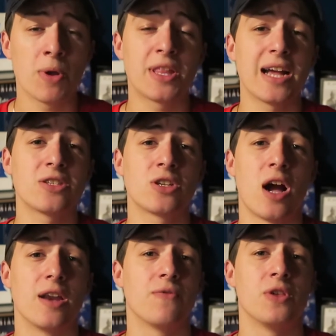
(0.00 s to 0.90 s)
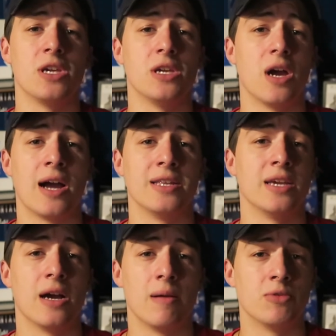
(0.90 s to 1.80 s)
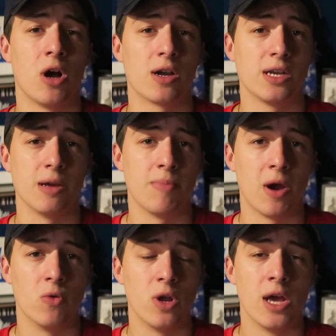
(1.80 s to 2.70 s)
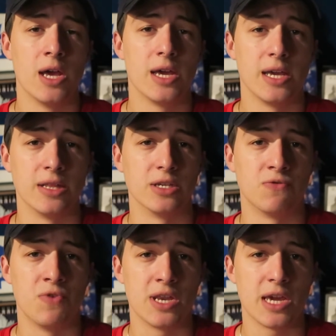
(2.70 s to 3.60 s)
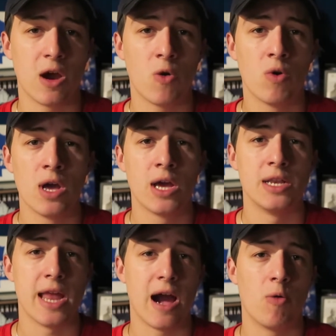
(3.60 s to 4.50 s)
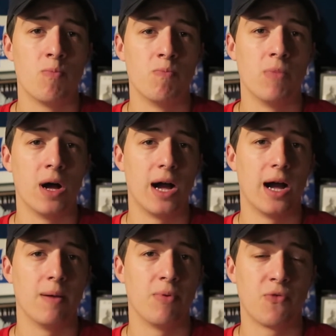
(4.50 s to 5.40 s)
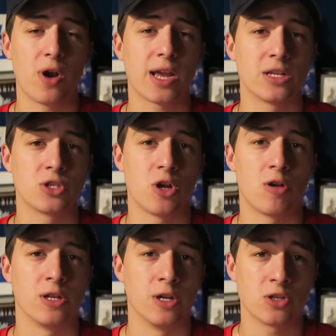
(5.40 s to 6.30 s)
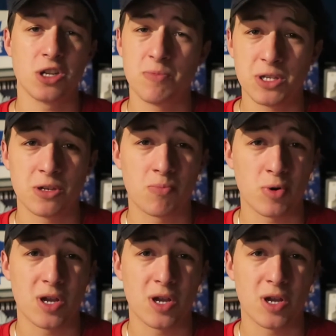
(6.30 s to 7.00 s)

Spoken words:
But that's kind of the idea I'm talking about in this video. Now, before I get started, there's going to be some